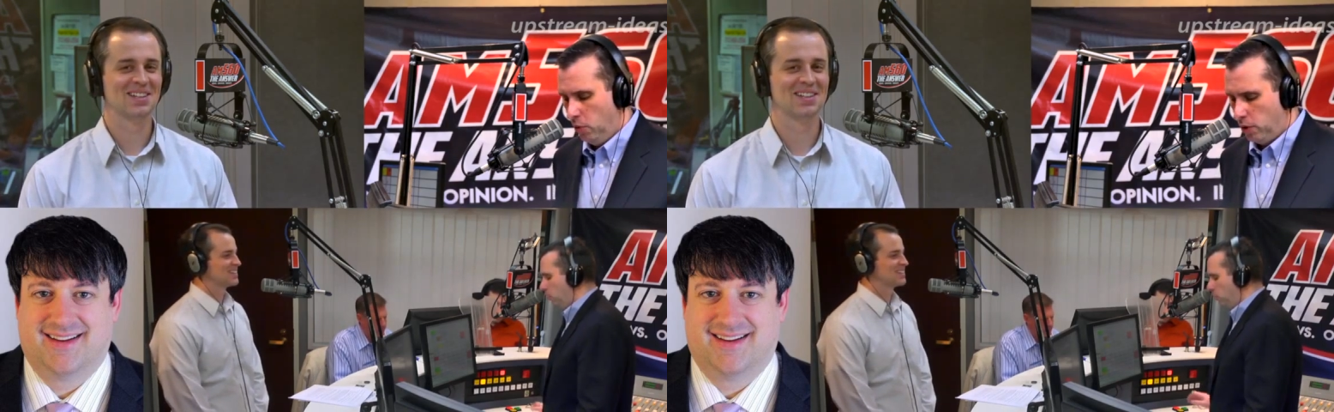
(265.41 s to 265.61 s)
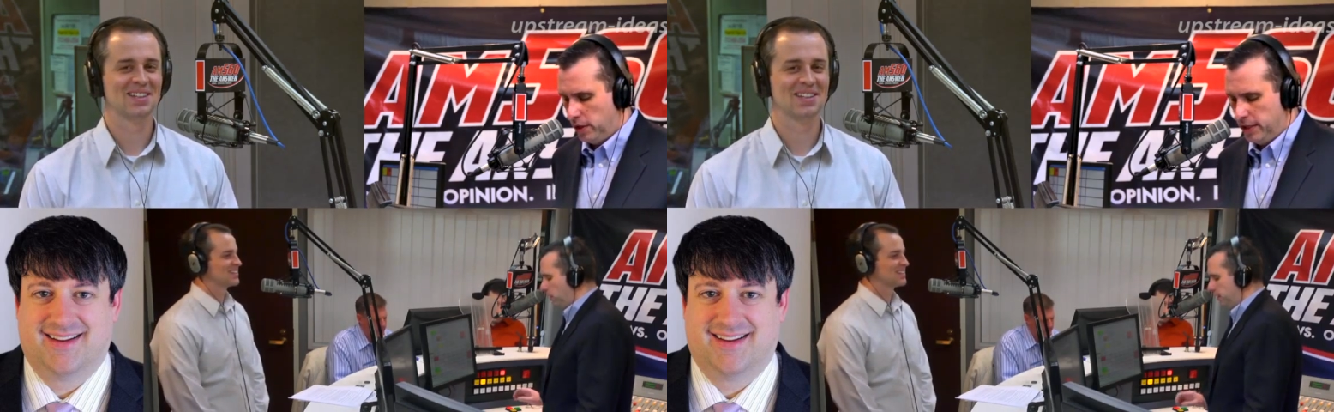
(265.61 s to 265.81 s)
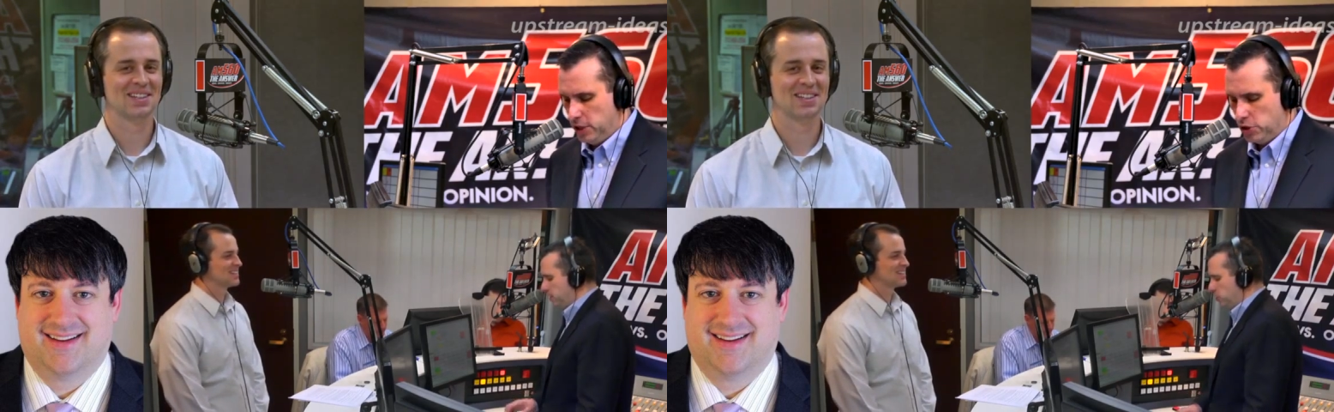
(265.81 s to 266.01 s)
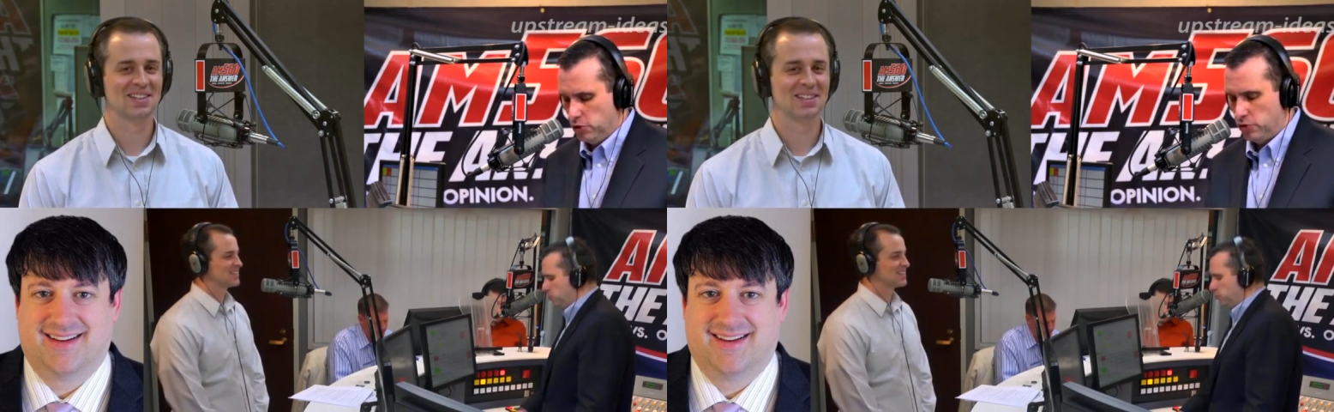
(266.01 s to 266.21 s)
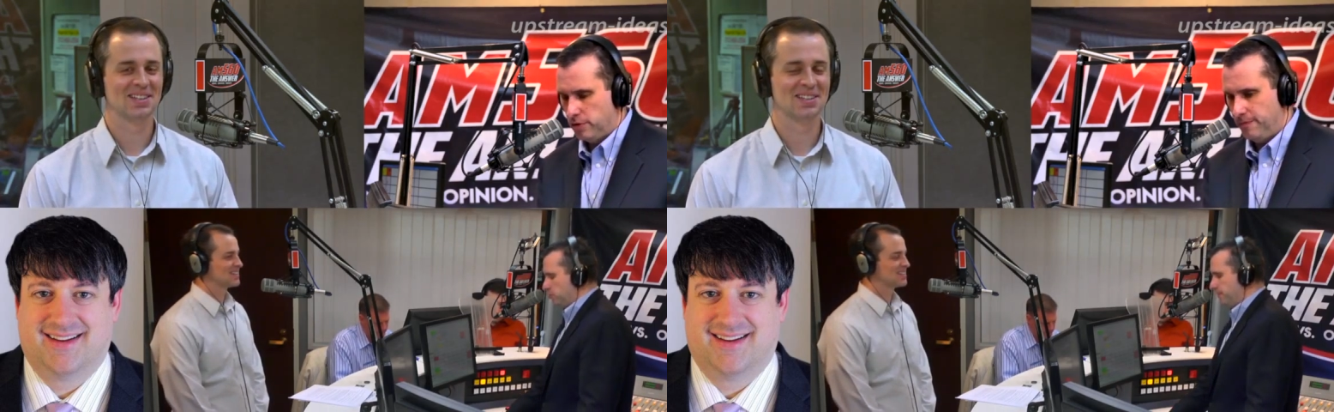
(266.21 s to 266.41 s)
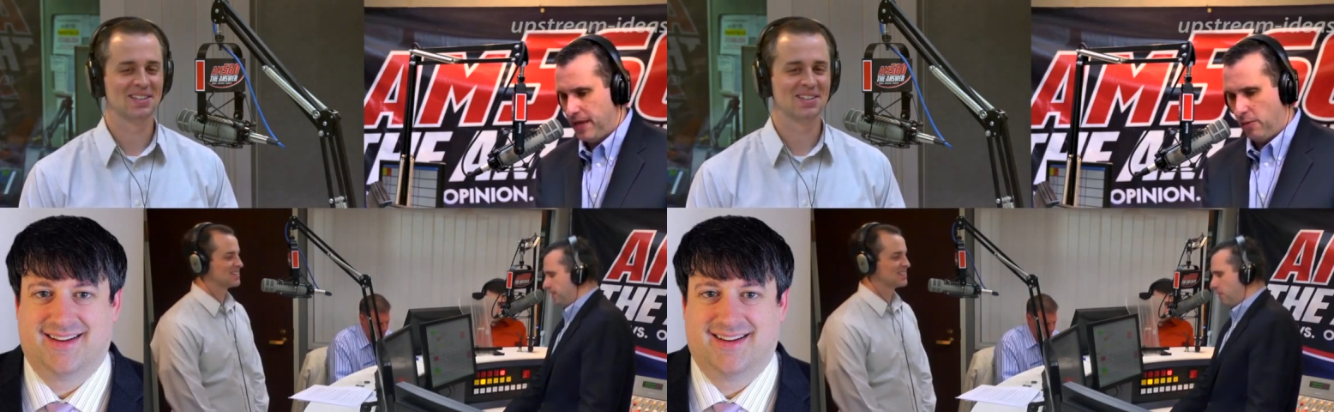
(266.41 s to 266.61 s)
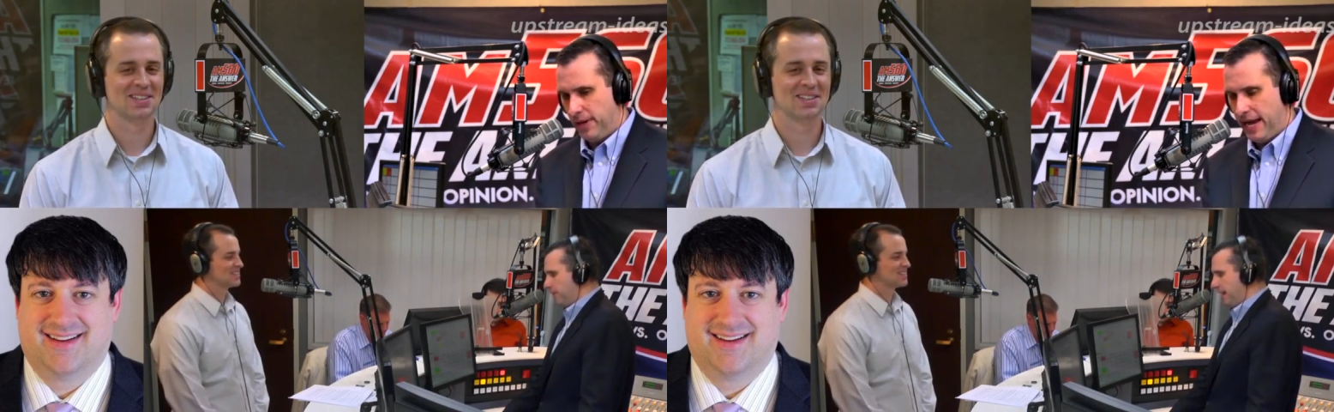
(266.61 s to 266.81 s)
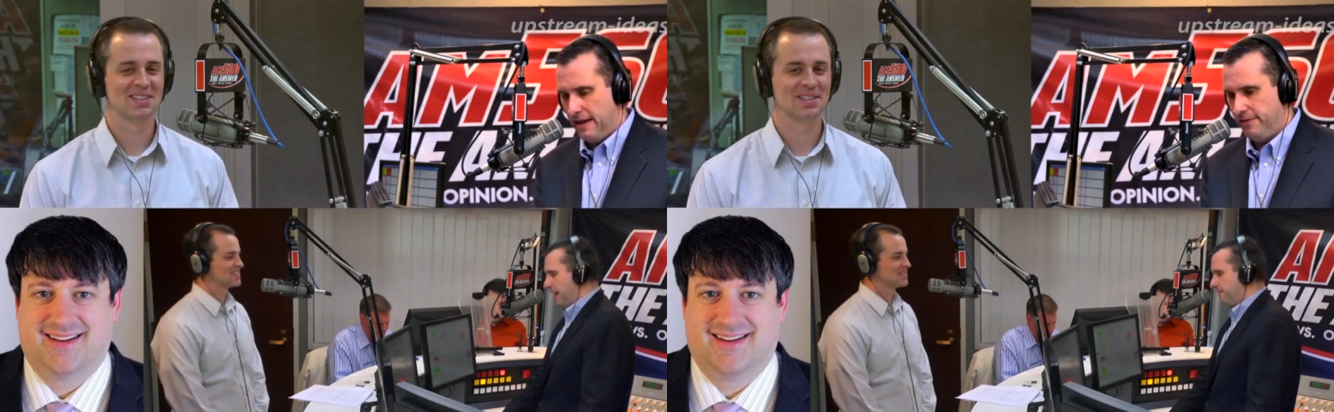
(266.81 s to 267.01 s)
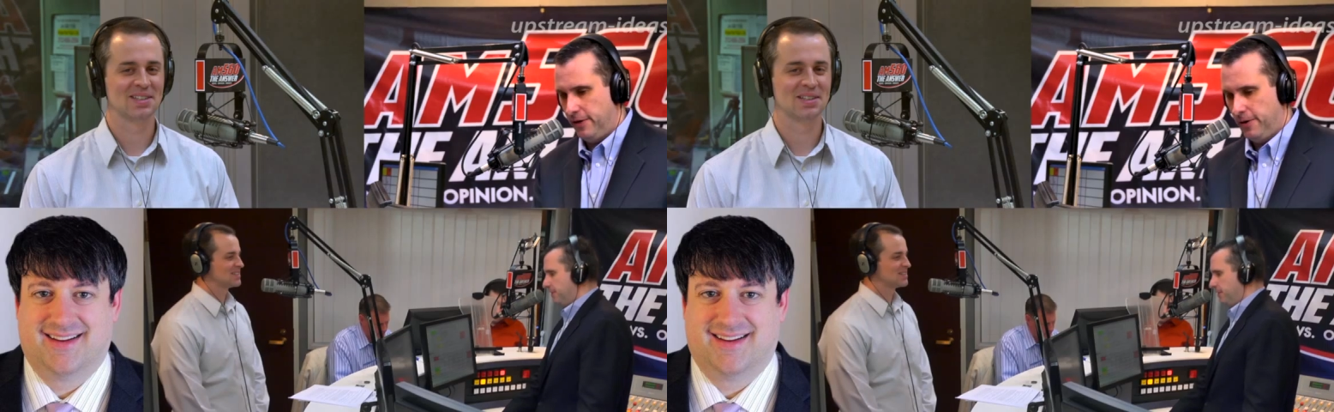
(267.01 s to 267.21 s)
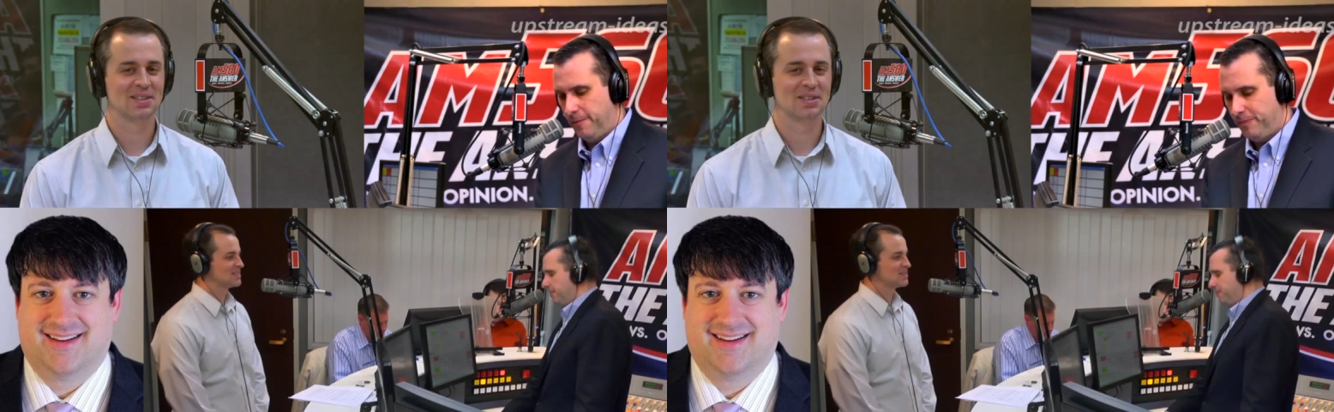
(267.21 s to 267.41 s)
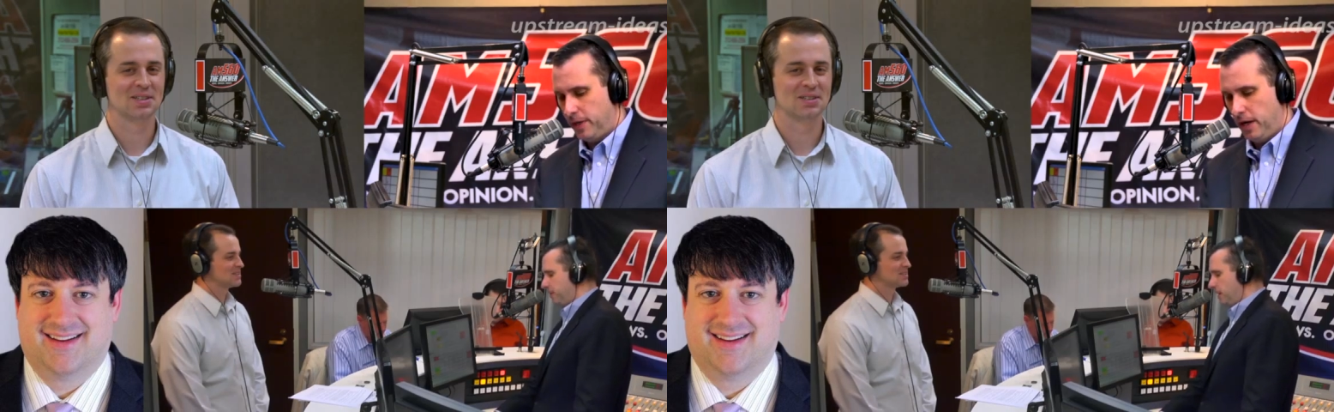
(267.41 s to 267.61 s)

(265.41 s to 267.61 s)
Speaker 1: One of the issues that we have here,